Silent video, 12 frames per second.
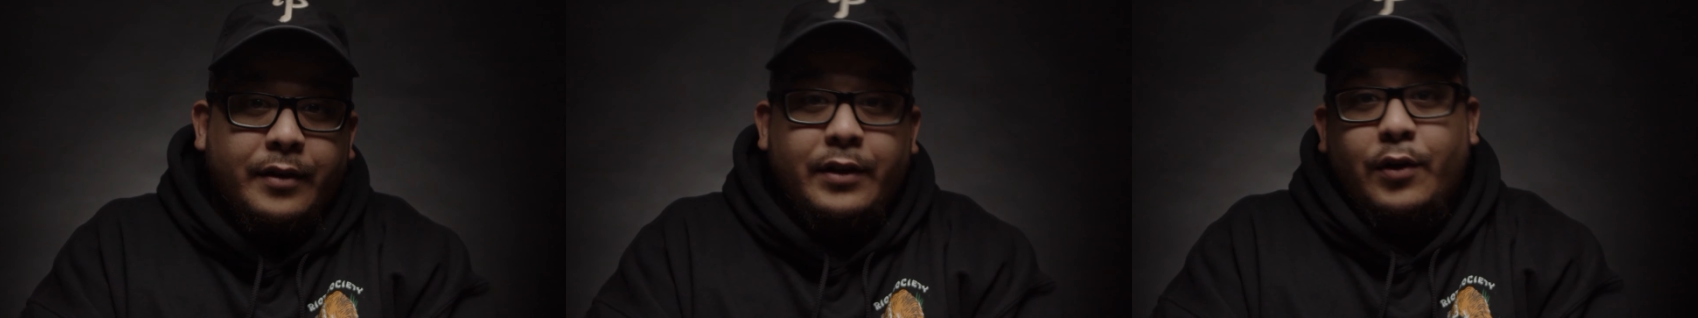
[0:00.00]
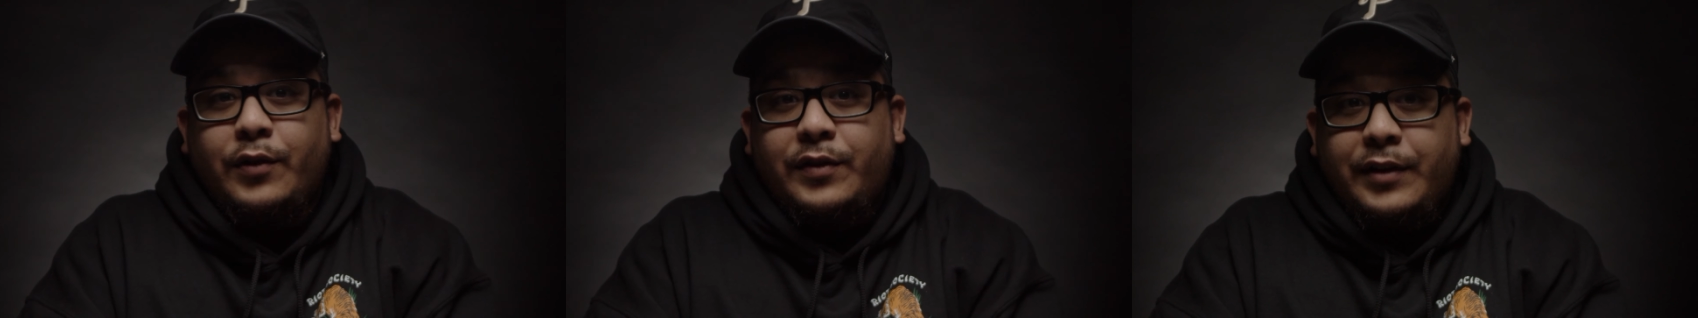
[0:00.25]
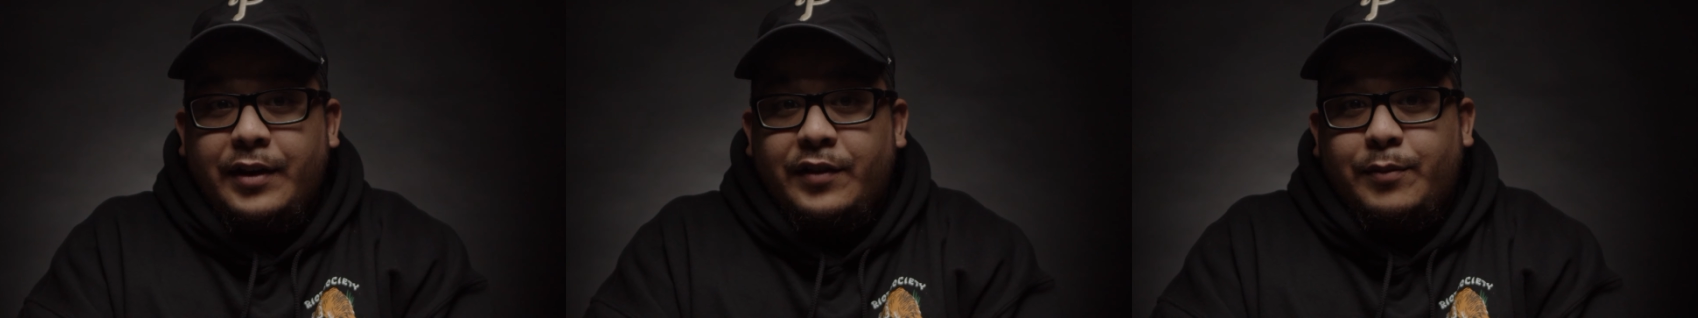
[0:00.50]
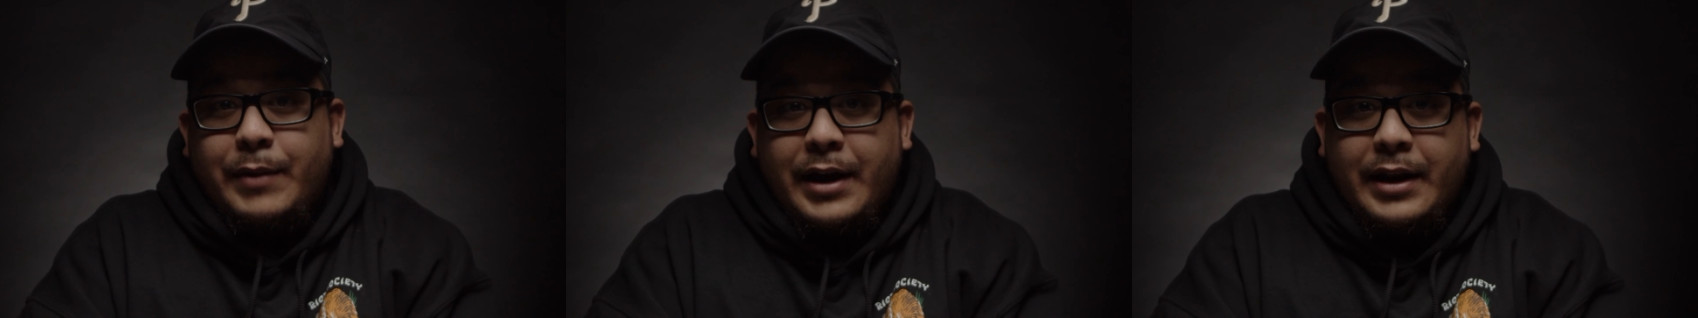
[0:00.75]
The OSEE
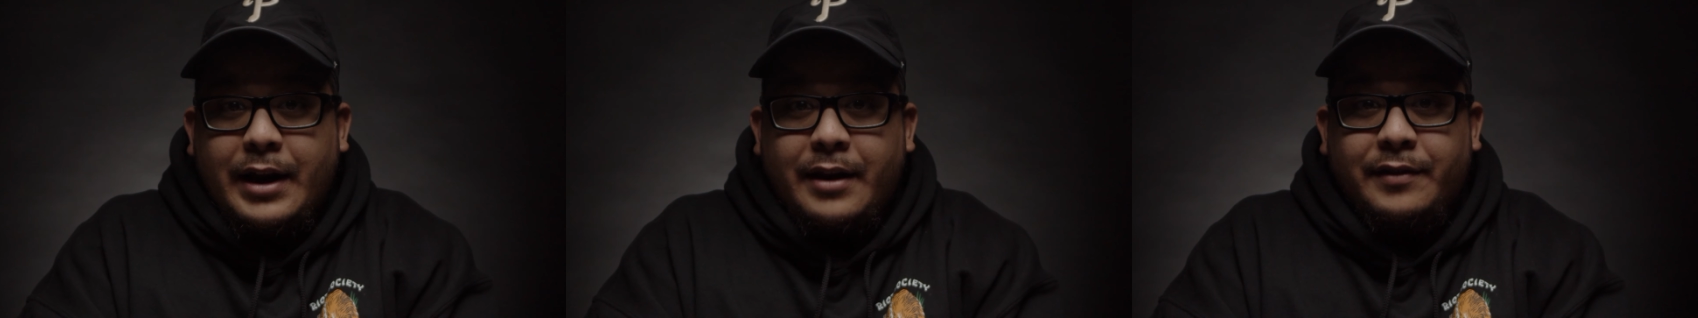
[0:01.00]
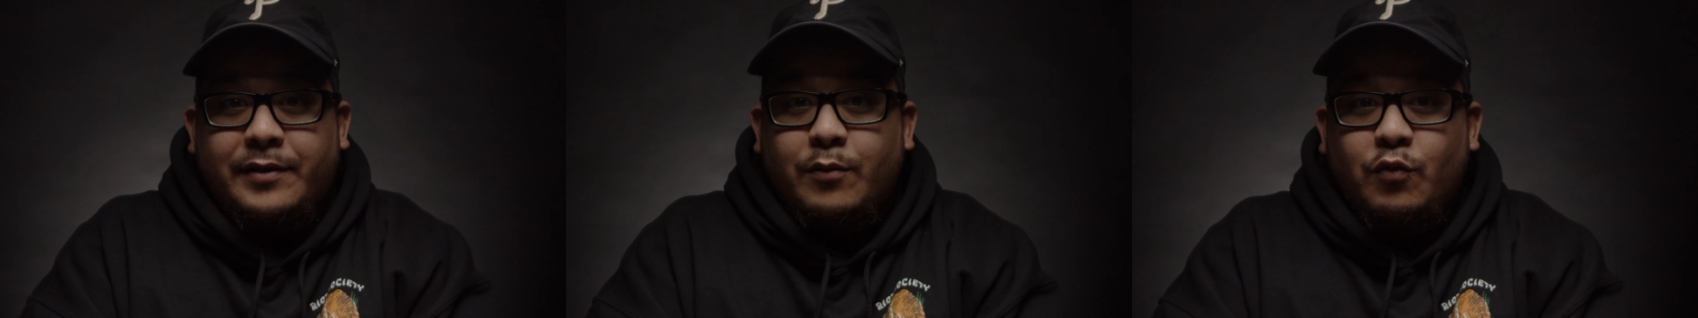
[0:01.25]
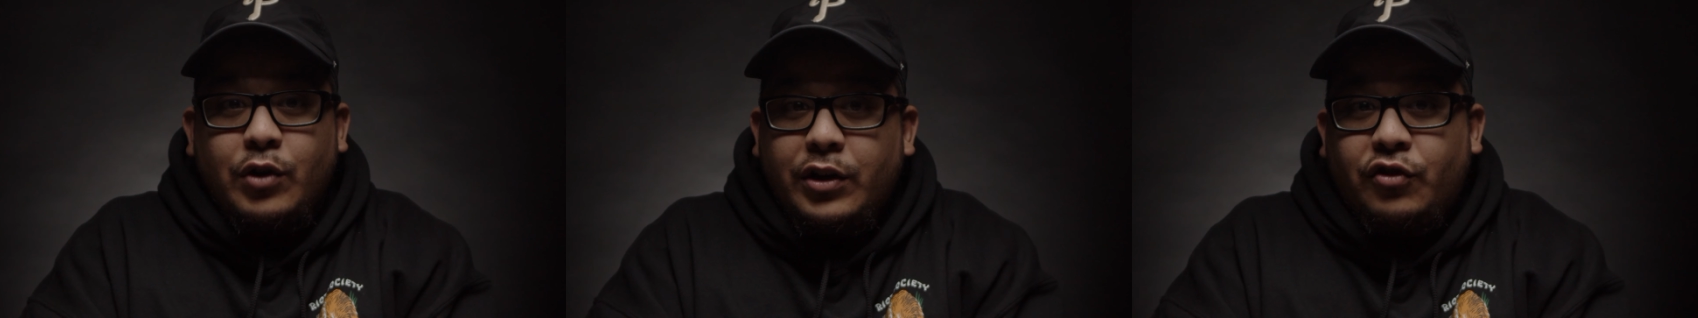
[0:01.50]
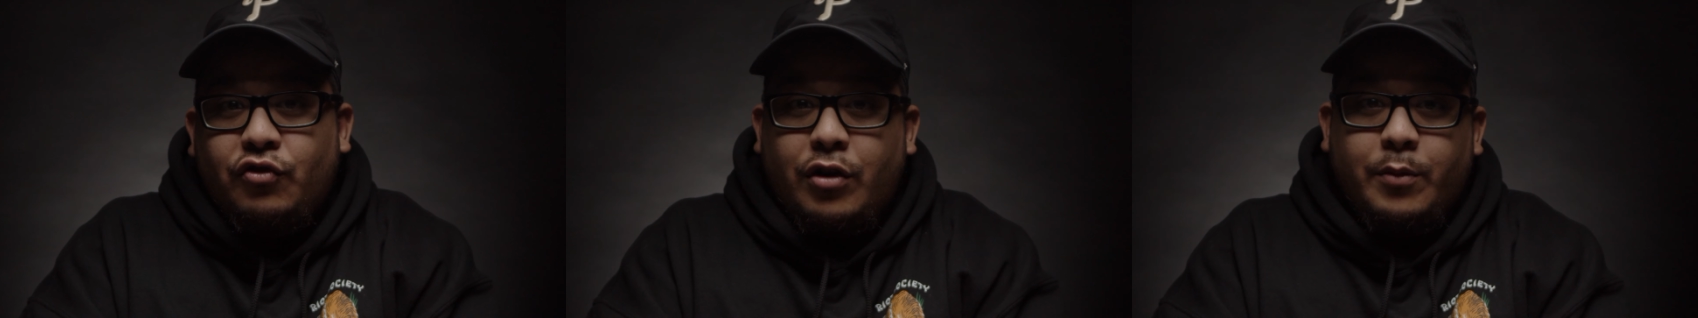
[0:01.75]
is made out of some really
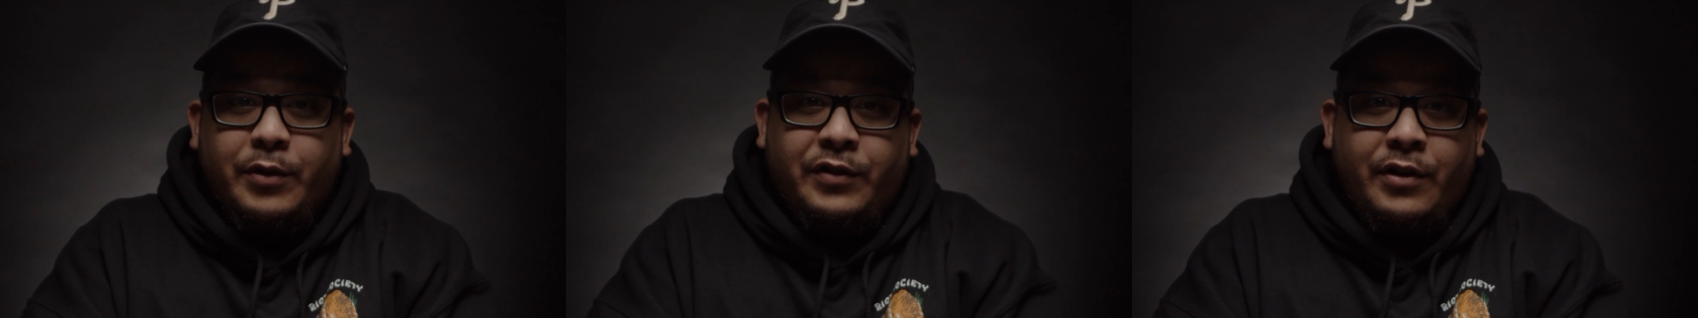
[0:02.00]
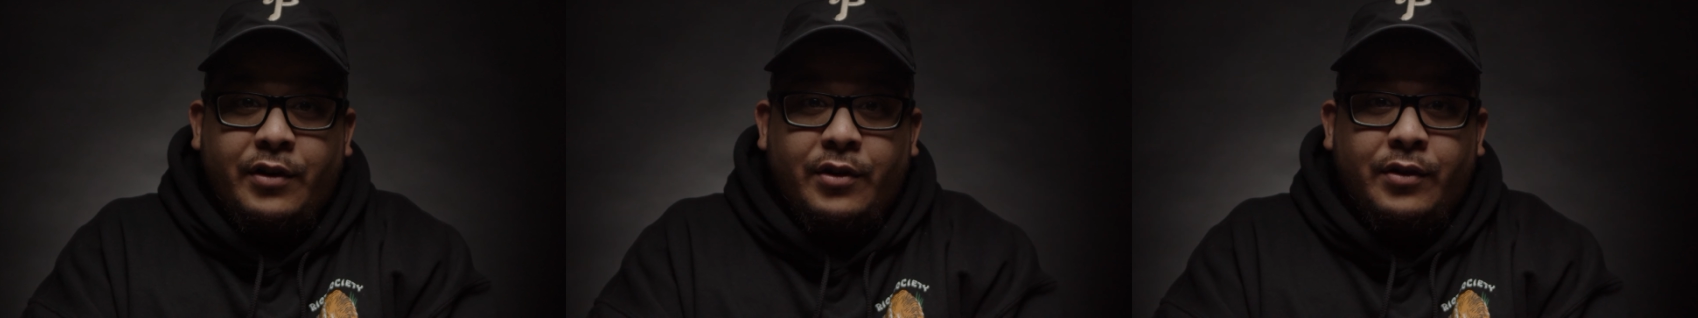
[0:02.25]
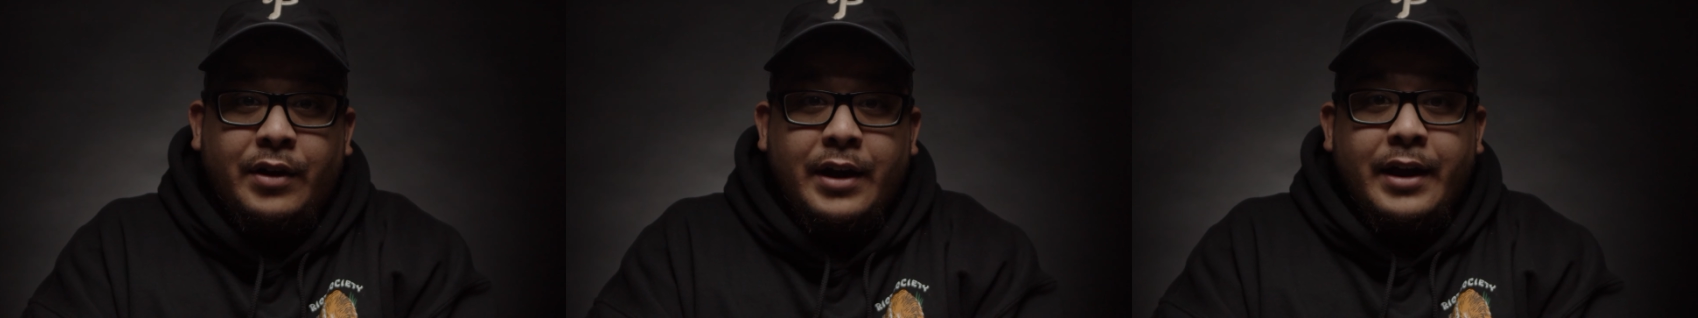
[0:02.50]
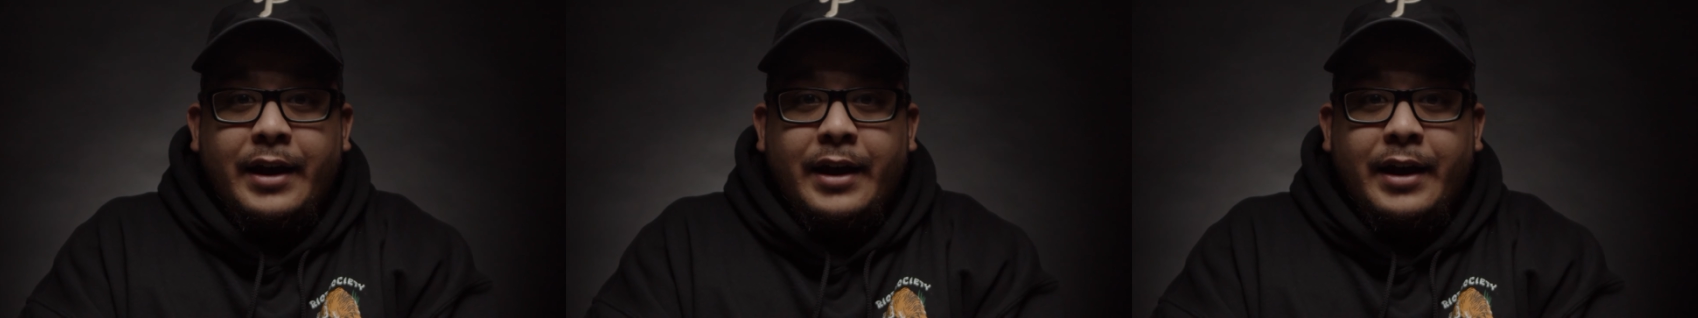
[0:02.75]
strong material,